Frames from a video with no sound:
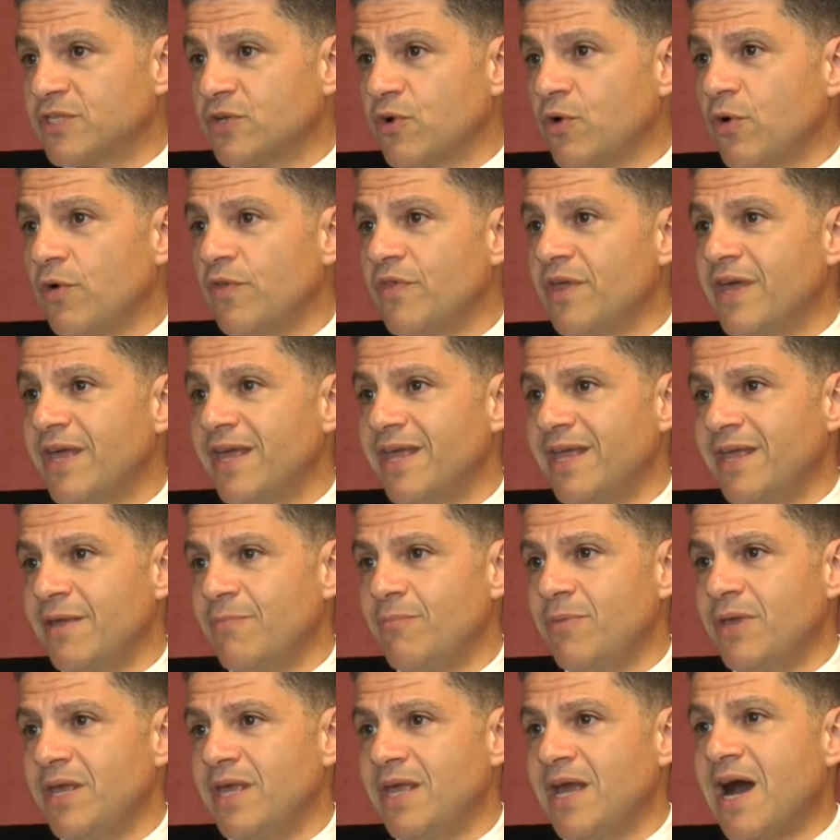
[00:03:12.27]
It's called the
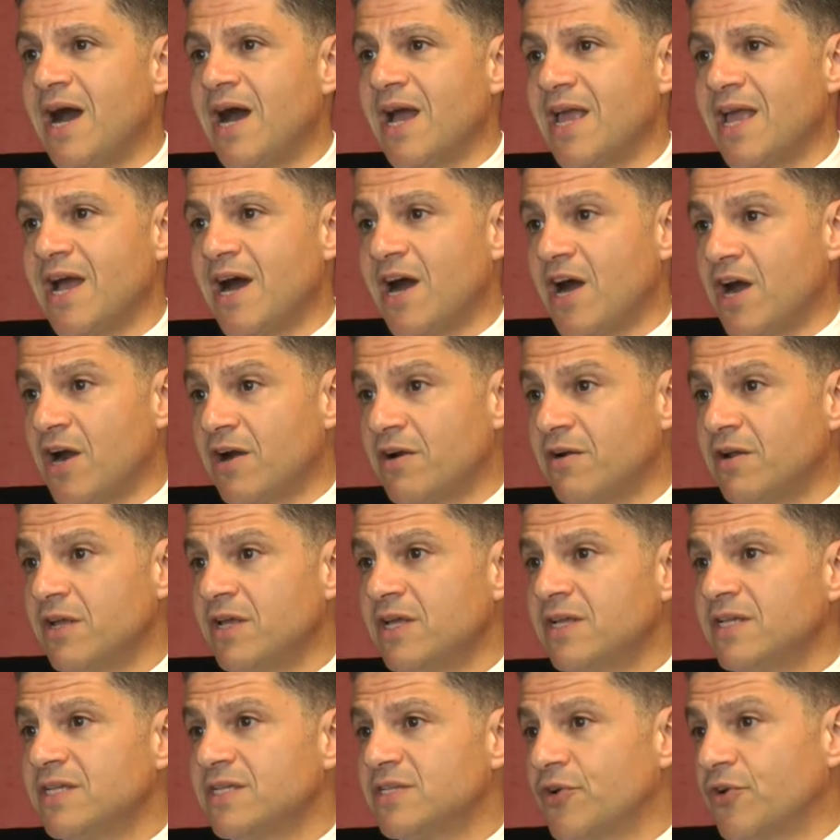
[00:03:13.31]
EBIR
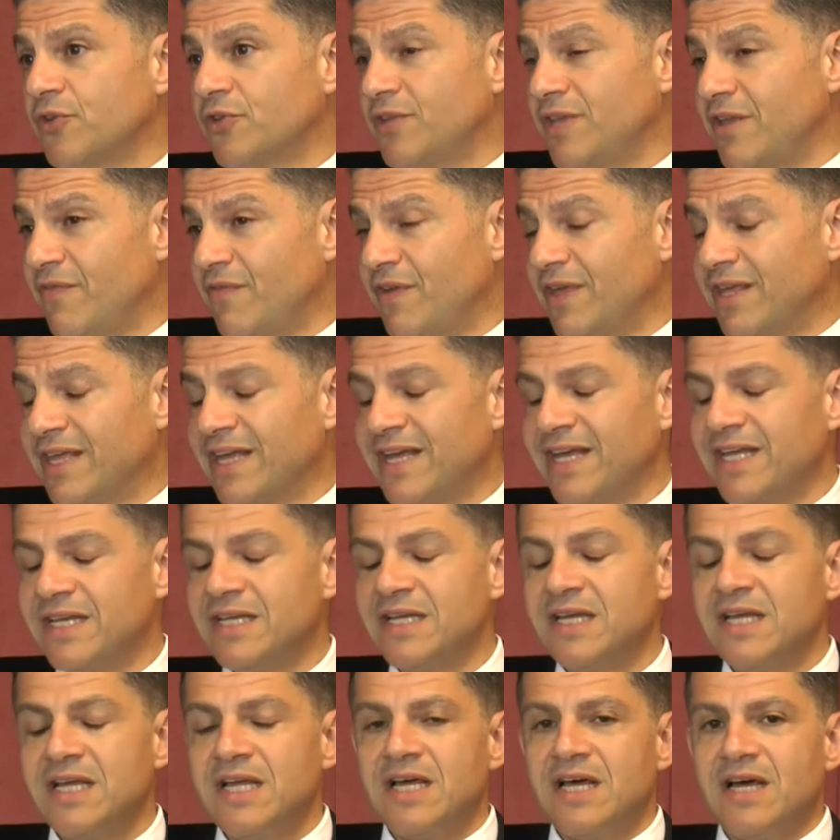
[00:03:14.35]

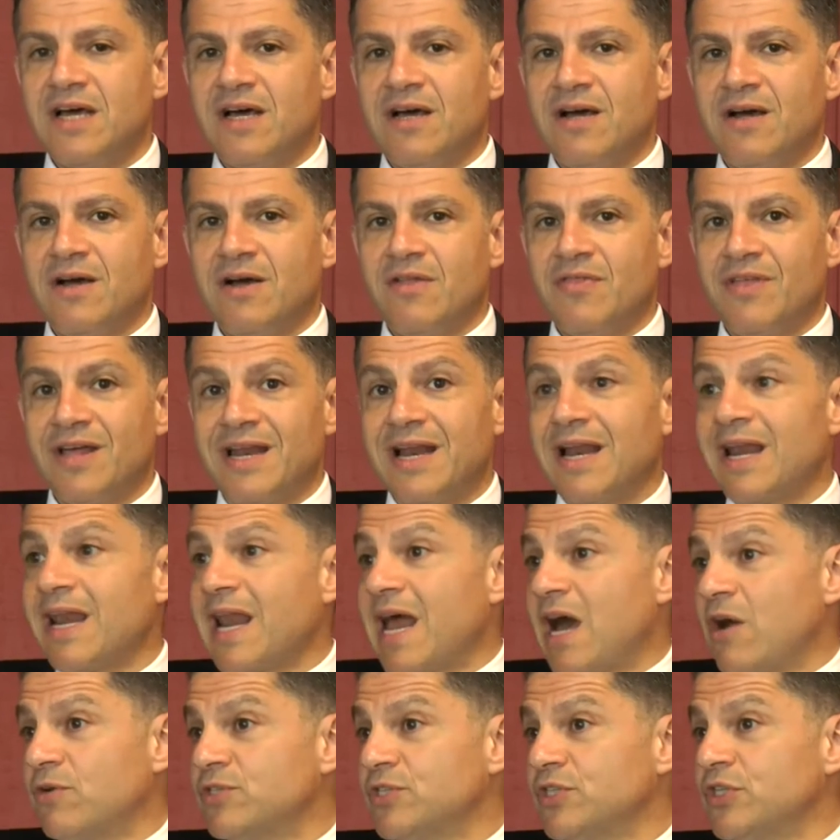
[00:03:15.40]
certificate that
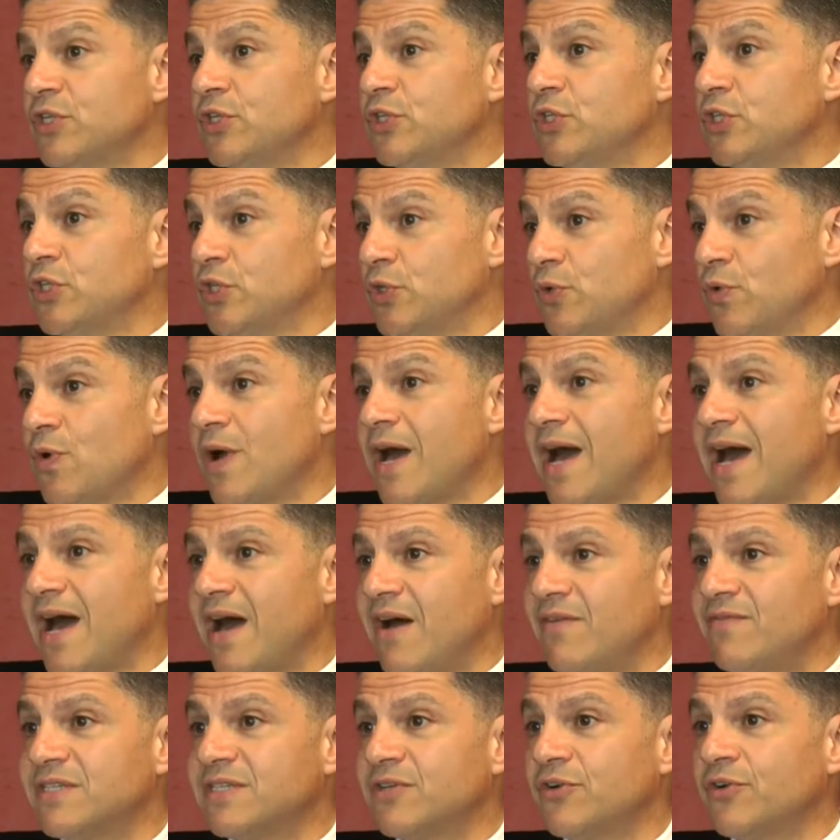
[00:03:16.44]
allows you to
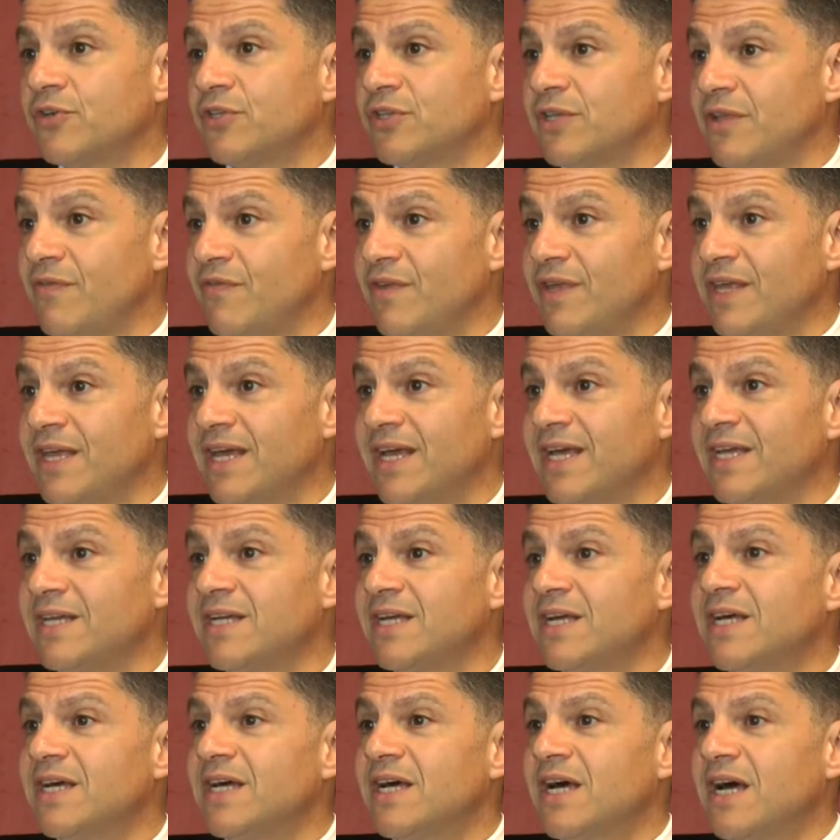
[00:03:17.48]
have a certificate
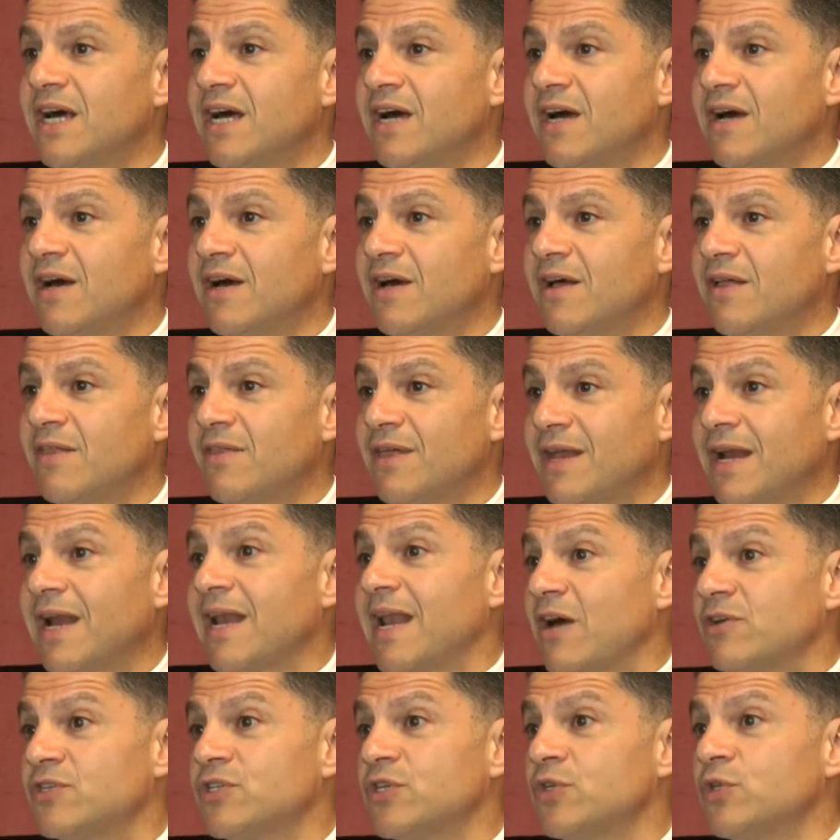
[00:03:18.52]
that
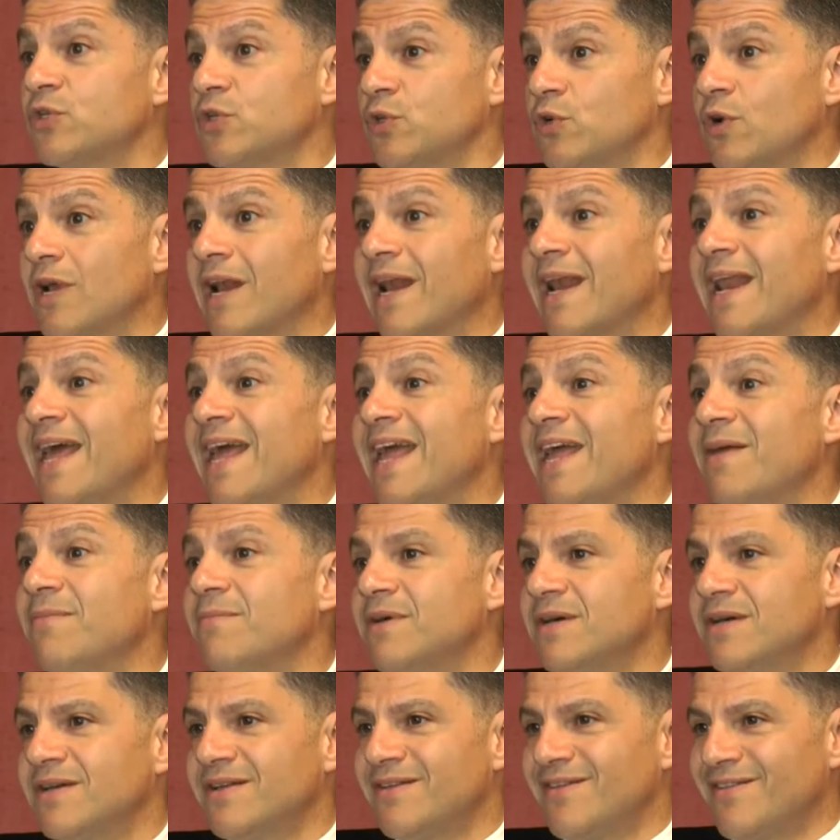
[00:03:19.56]
allows you to
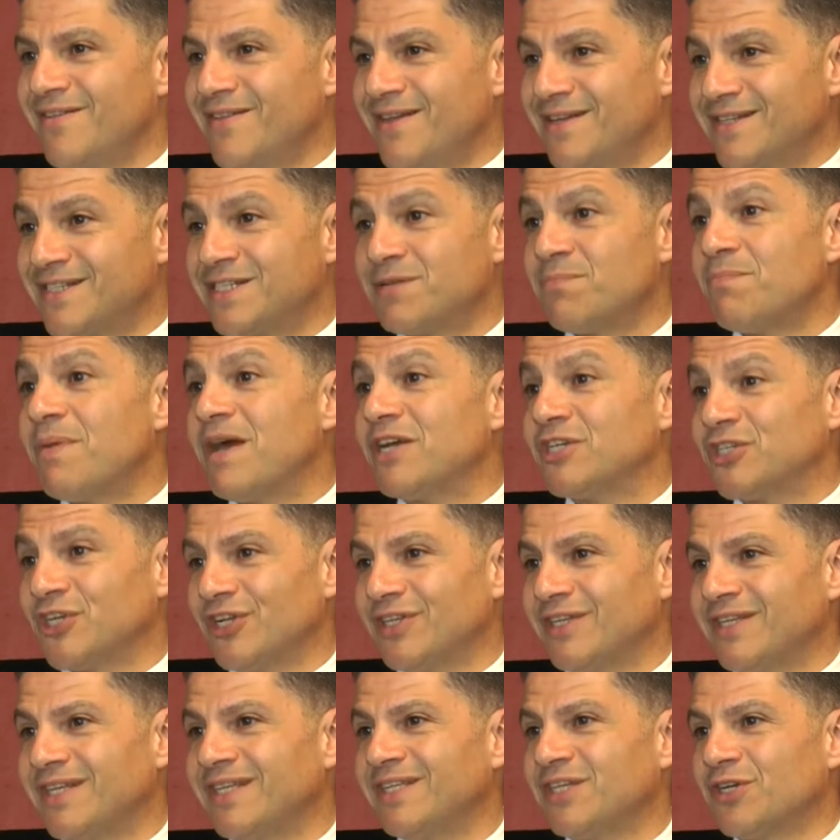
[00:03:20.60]
claim the
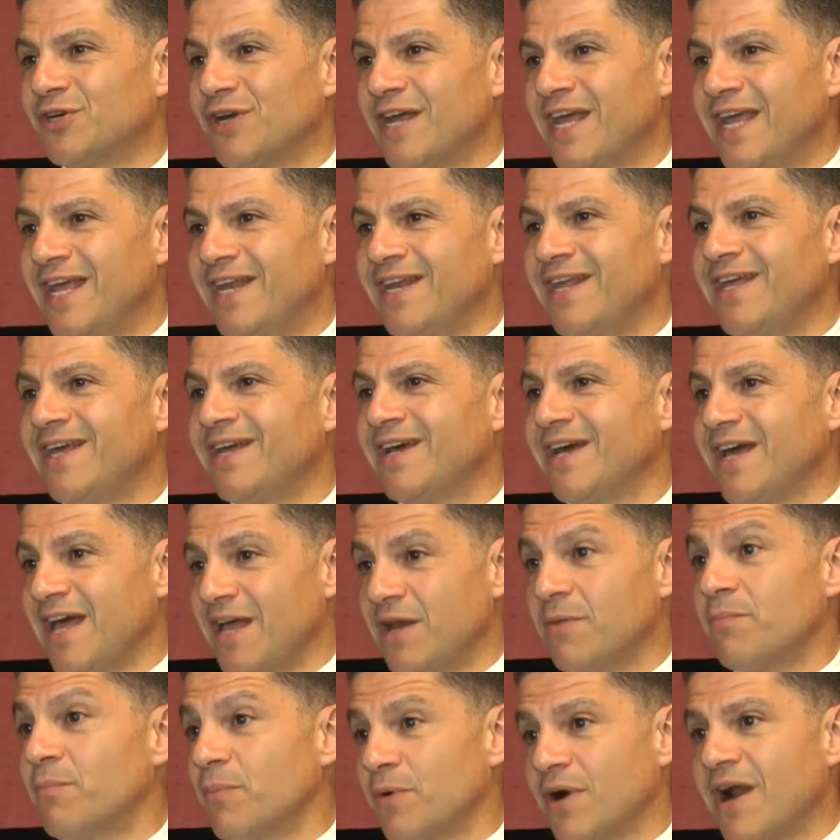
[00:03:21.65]
specialty training
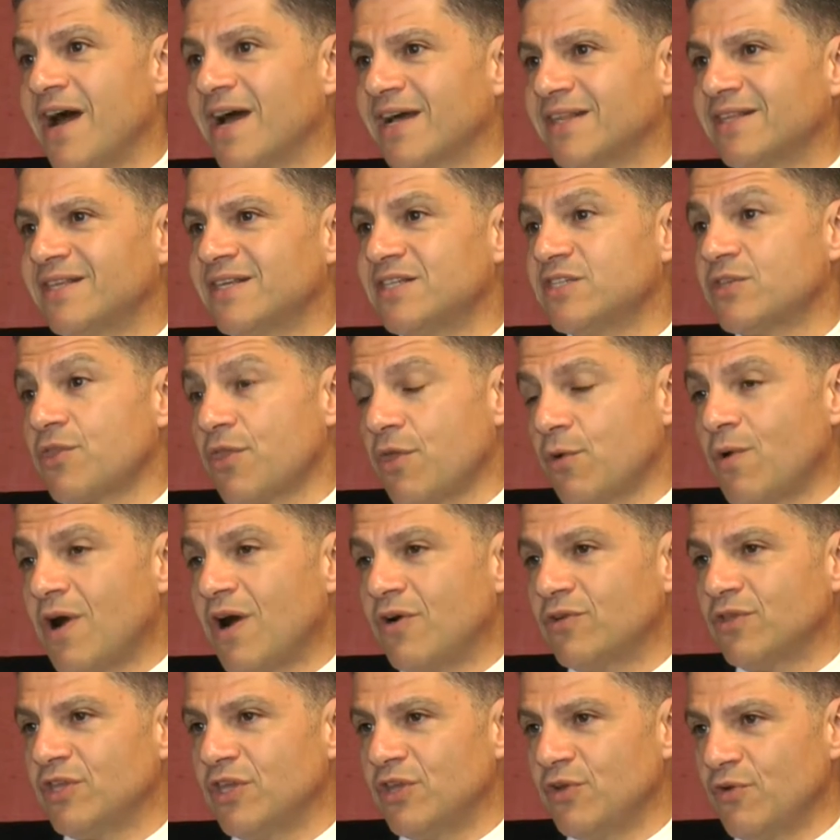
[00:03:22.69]
and practice
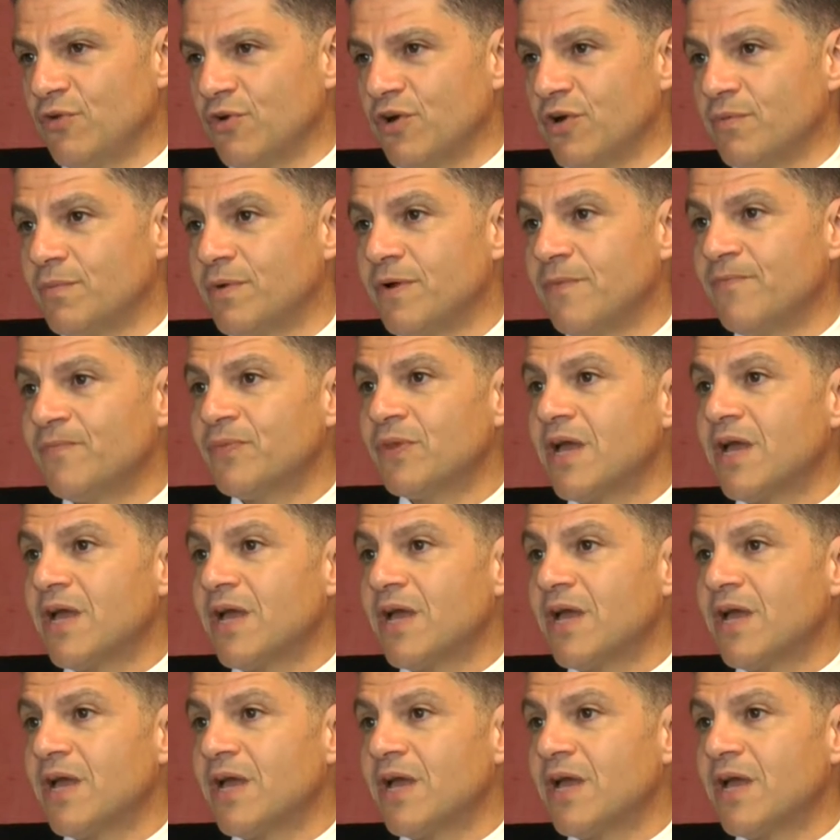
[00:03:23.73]
throughout Europe.